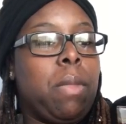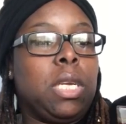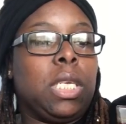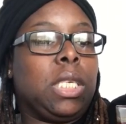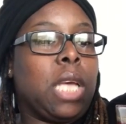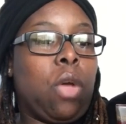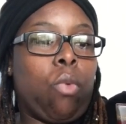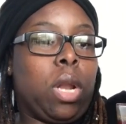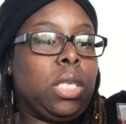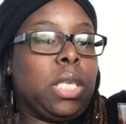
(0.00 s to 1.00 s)
me just
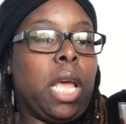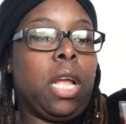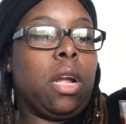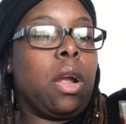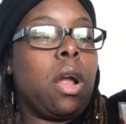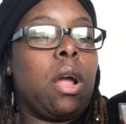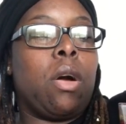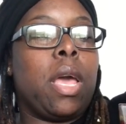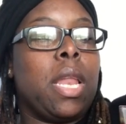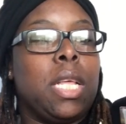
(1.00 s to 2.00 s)
want to say,
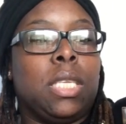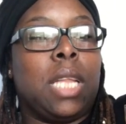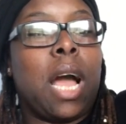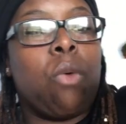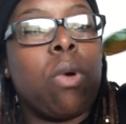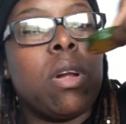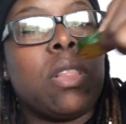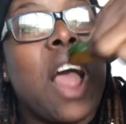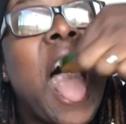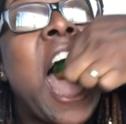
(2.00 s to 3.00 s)
girl, it is not
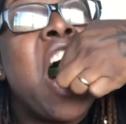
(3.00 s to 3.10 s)
worth it.